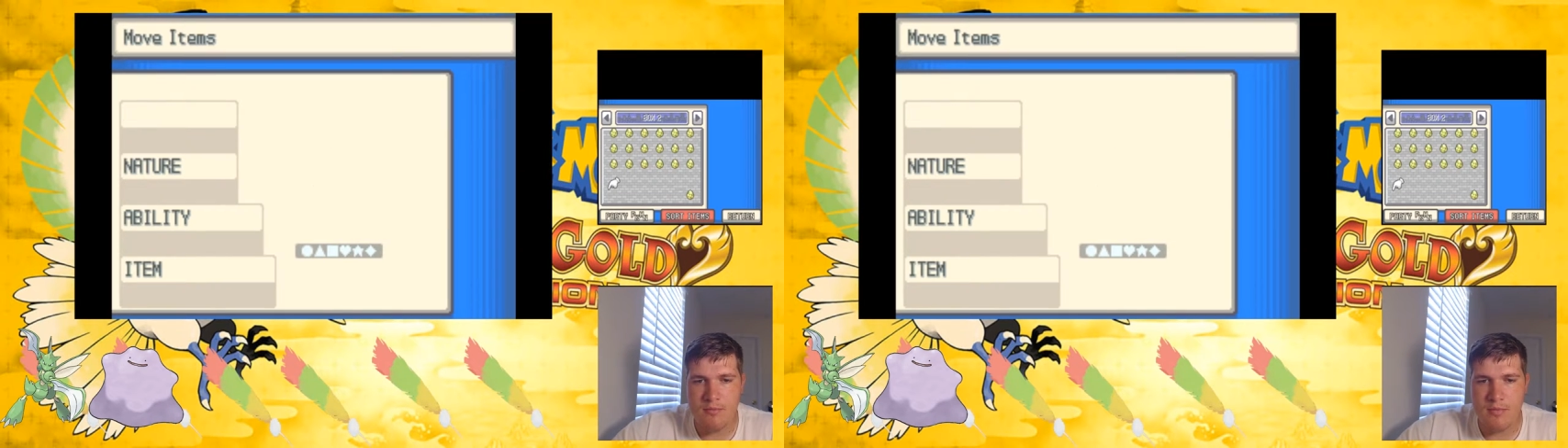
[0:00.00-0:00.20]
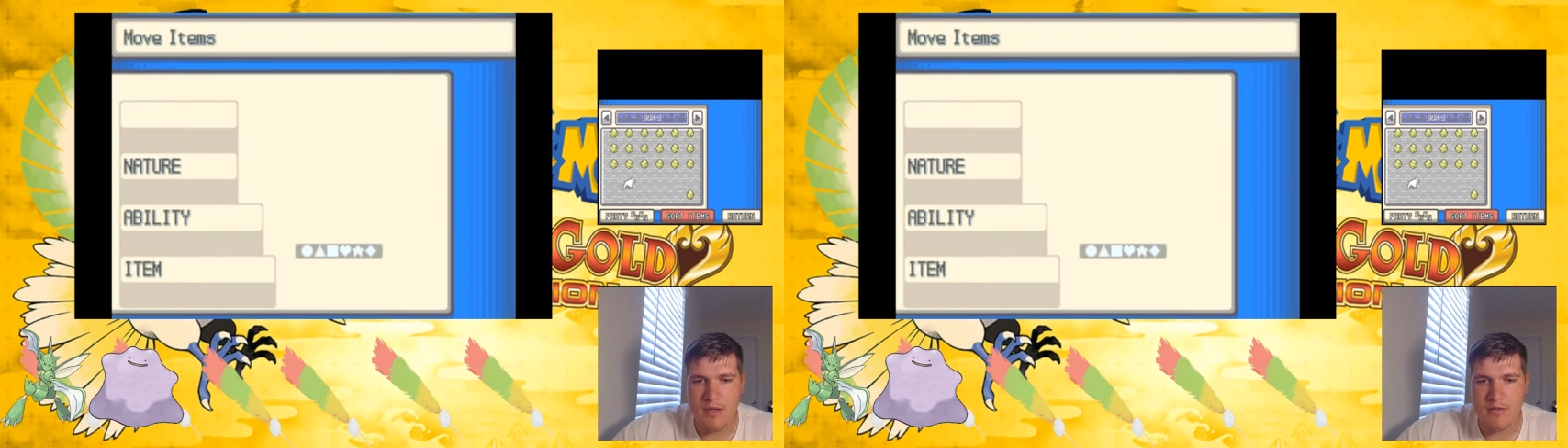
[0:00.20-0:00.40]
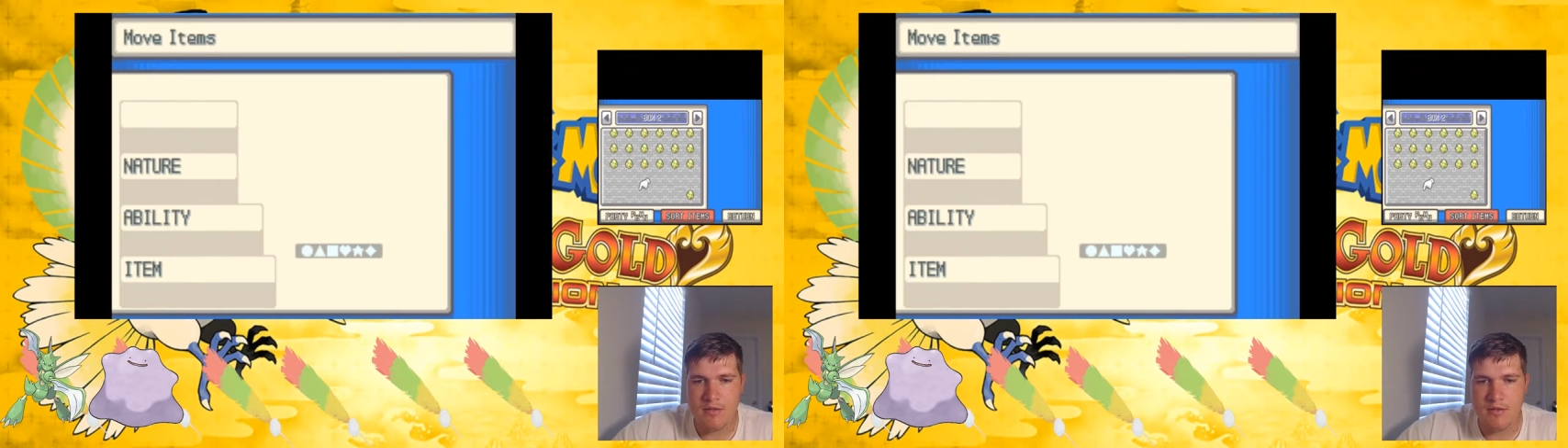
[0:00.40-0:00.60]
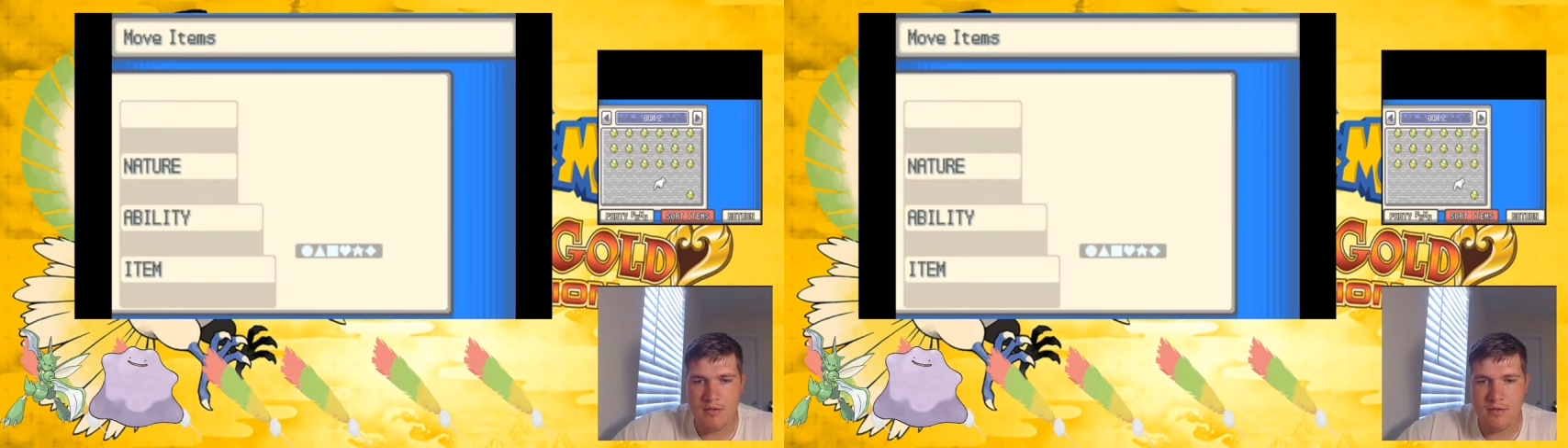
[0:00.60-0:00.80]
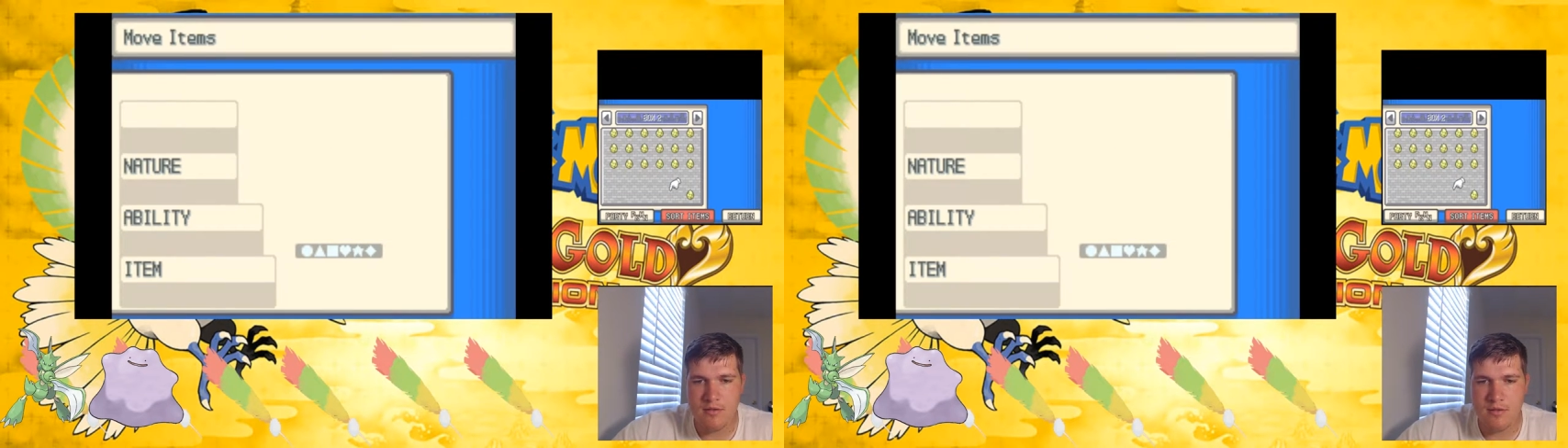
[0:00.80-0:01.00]
Makes
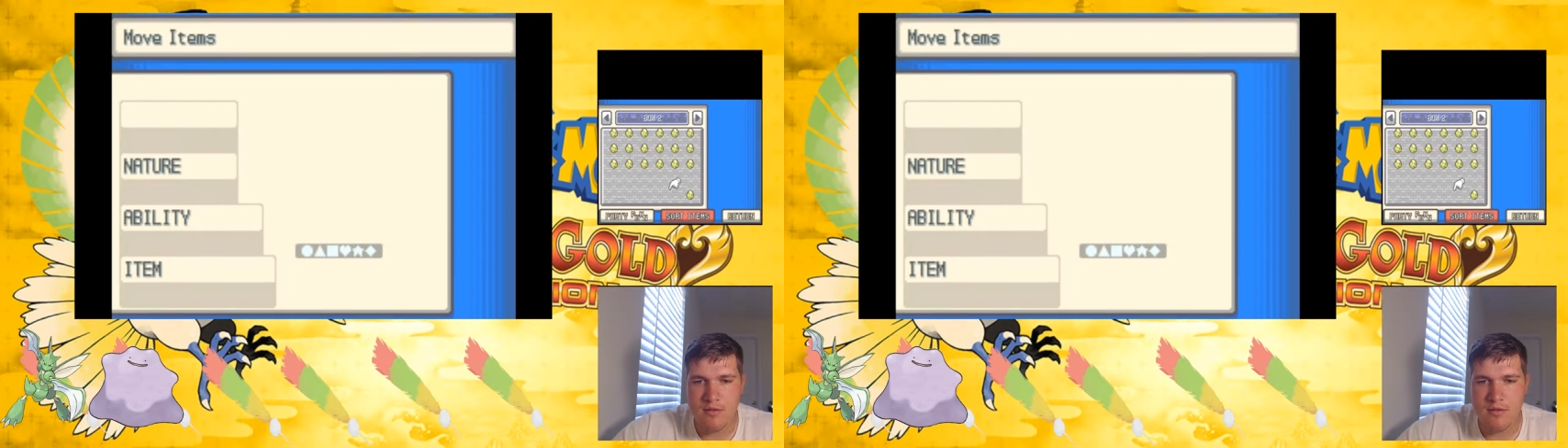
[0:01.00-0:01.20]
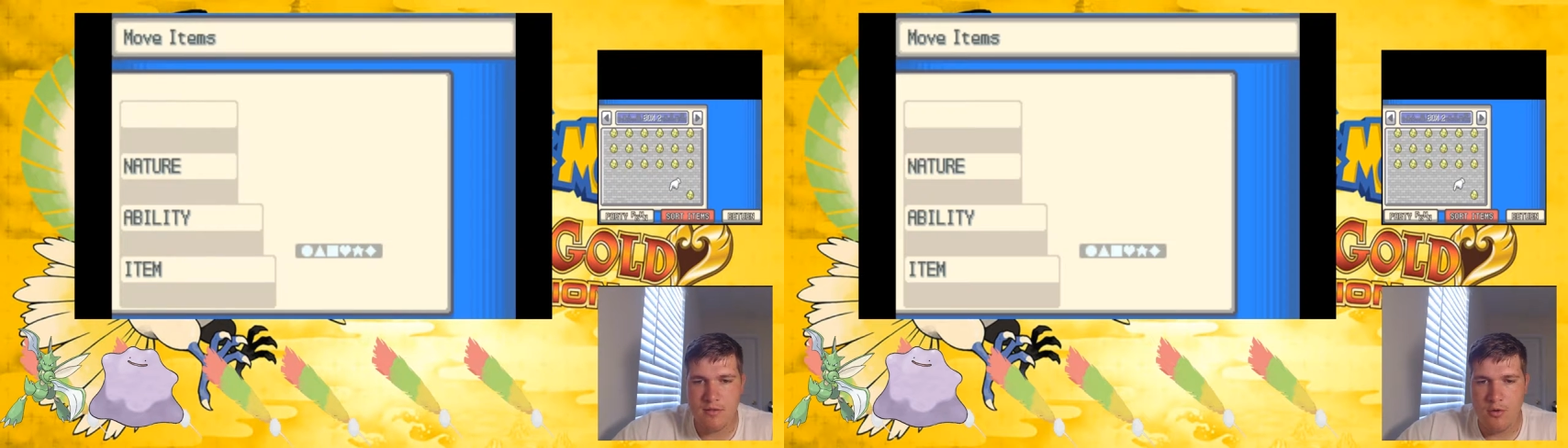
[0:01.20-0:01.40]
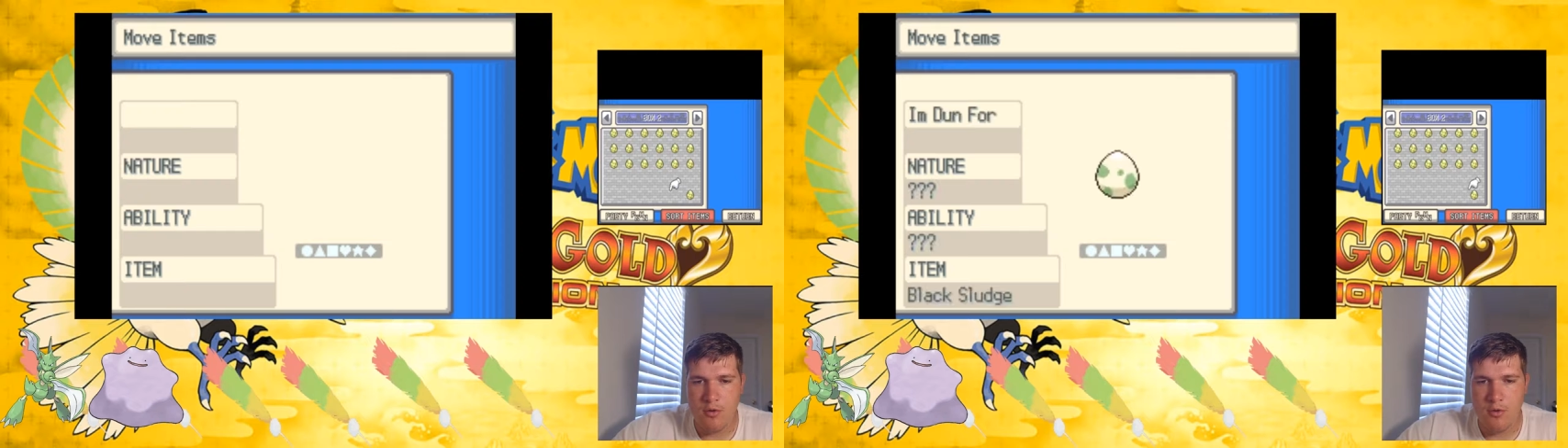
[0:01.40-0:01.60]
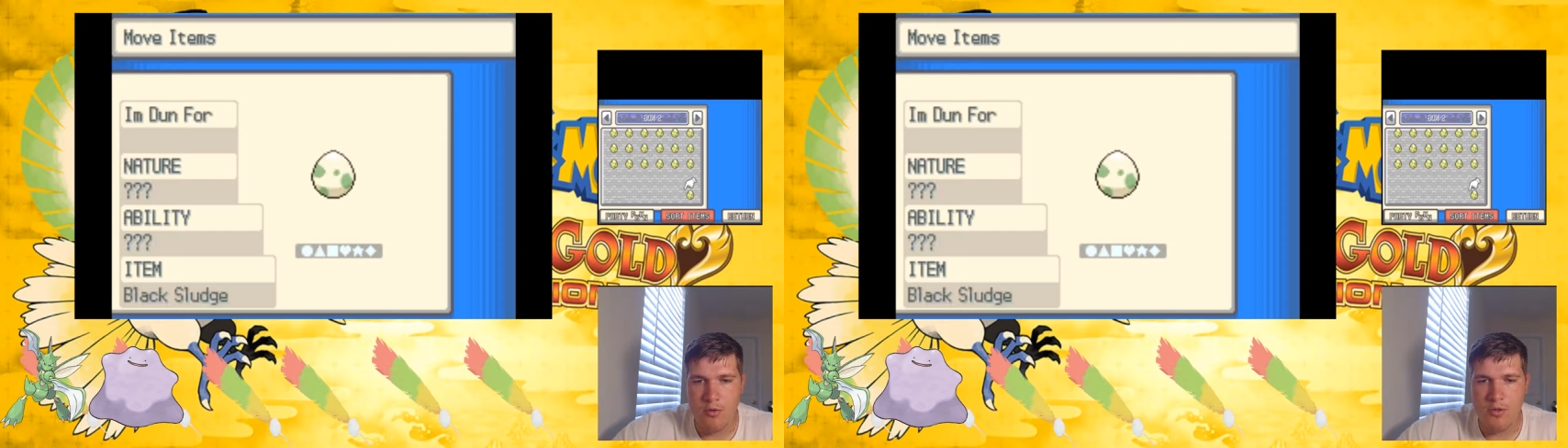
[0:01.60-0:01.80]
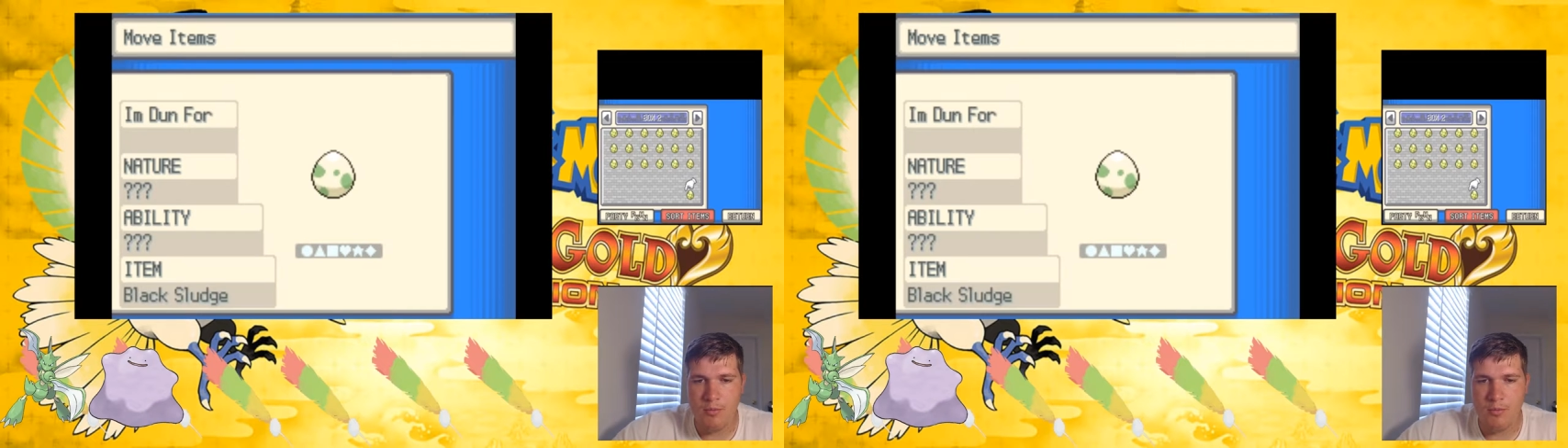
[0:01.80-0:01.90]
sense. Holding